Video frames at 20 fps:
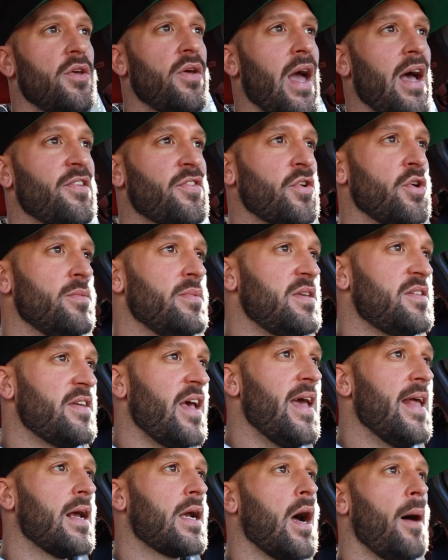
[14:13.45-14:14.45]
You guys heard me
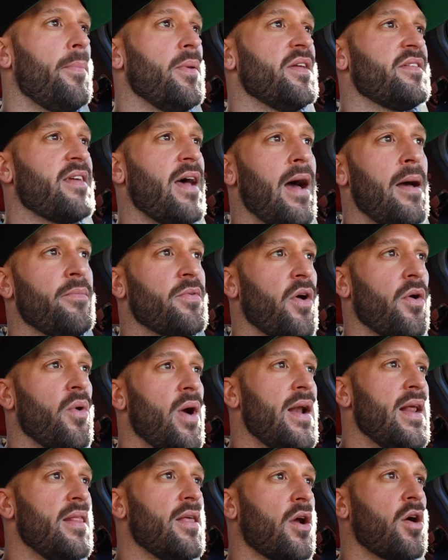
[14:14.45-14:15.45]
say it a couple of times
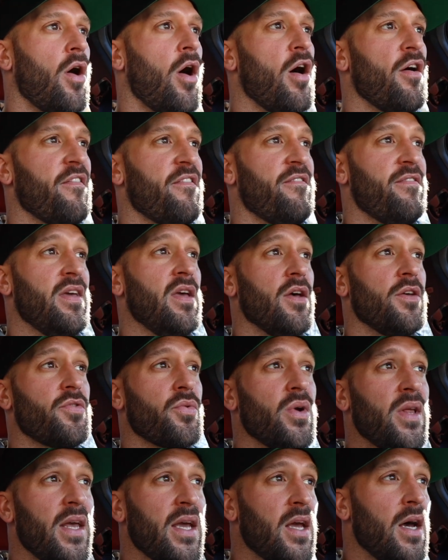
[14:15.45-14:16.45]
already. The car
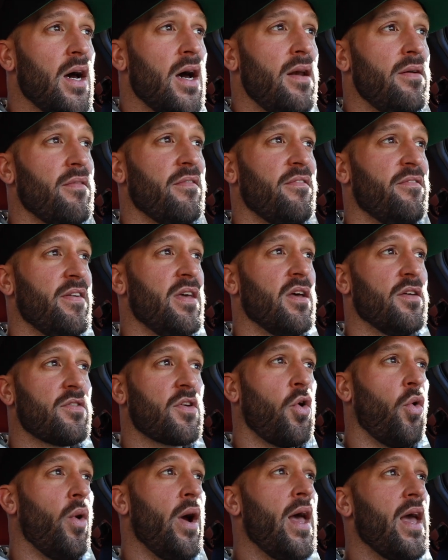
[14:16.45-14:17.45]
feels really good, feels
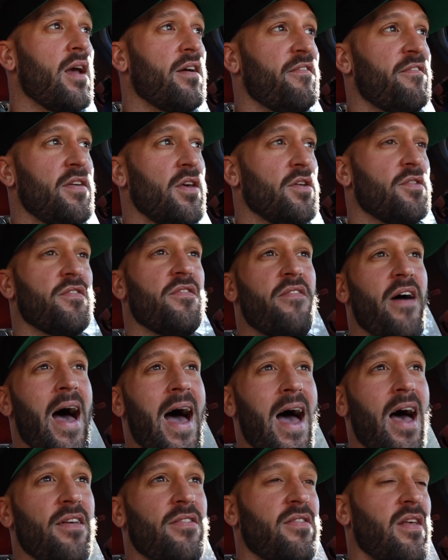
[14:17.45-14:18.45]
quick, feels
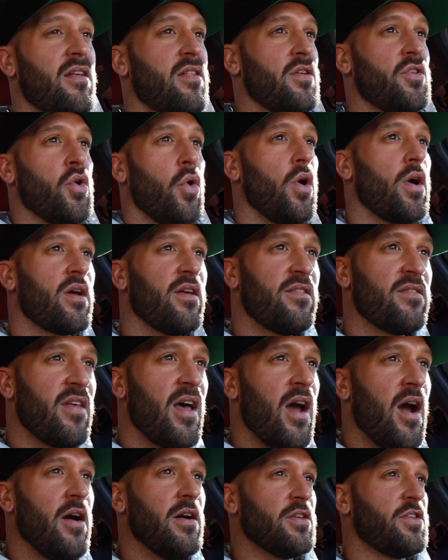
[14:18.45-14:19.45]
fast, like the torque is
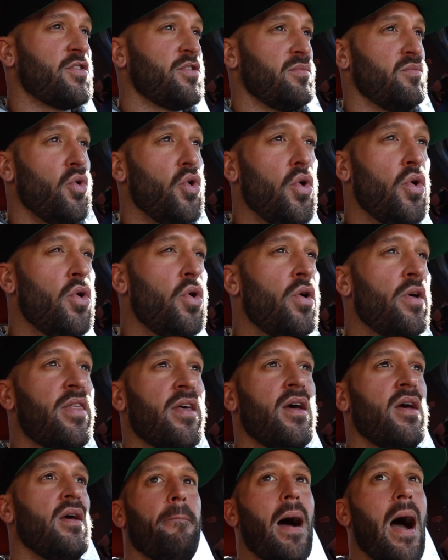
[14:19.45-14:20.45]
there, it's smooth.
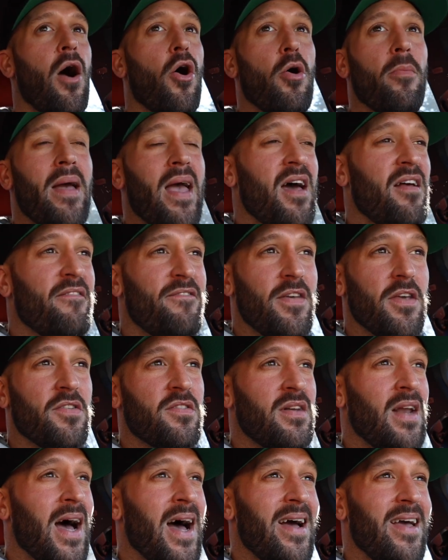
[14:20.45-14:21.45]
Power band
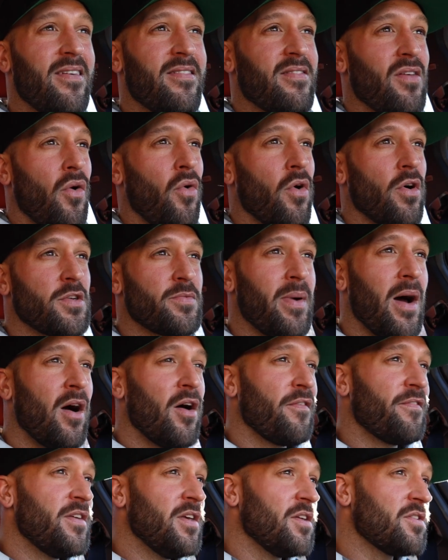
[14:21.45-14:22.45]
feels nice, the
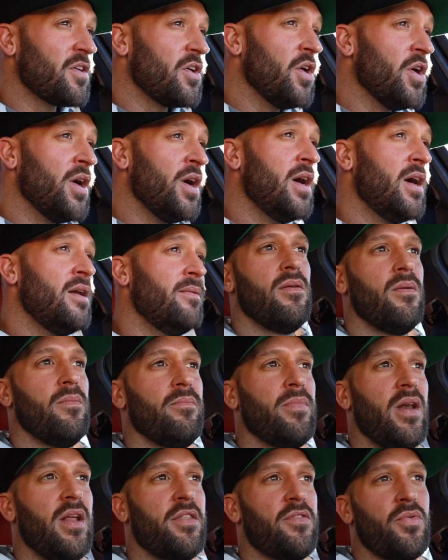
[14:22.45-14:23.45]
horsepower feels good,
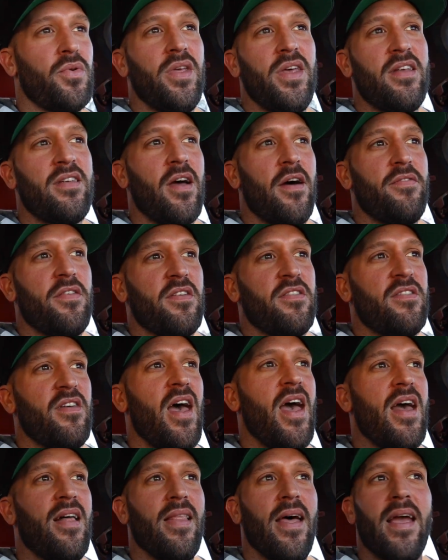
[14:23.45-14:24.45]
but it's really tough to
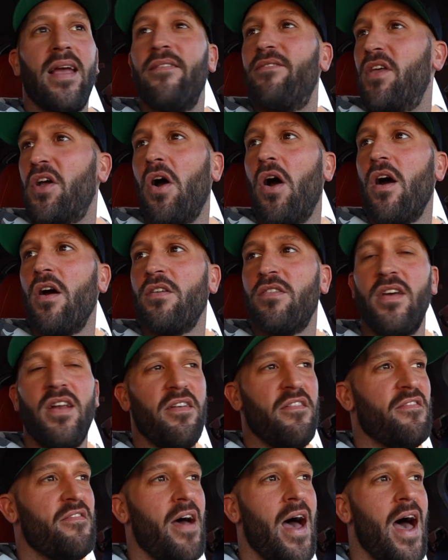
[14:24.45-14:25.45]
say like if the car is
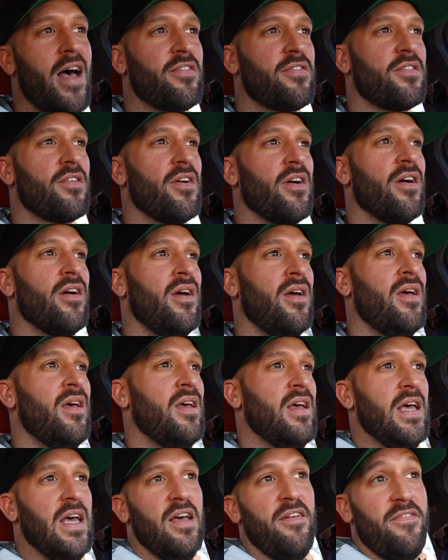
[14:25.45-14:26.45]
any faster.
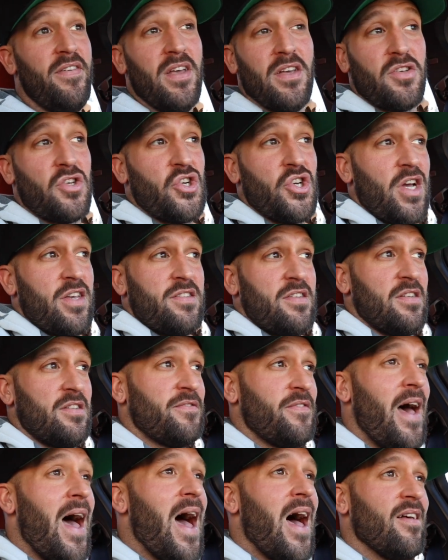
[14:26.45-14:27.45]
It feels just
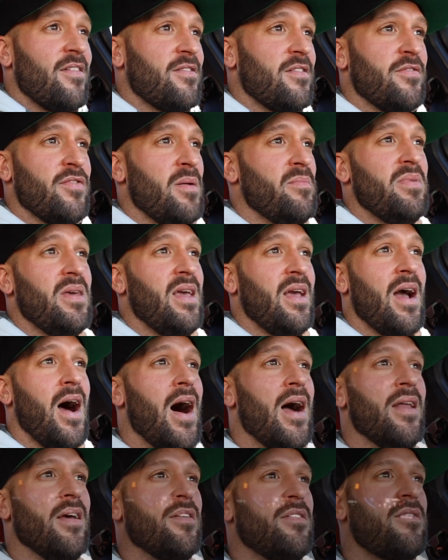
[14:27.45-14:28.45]
as fast, if I'm being
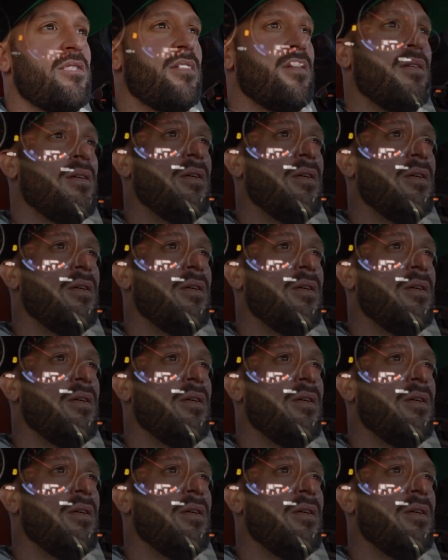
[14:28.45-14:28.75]
honest.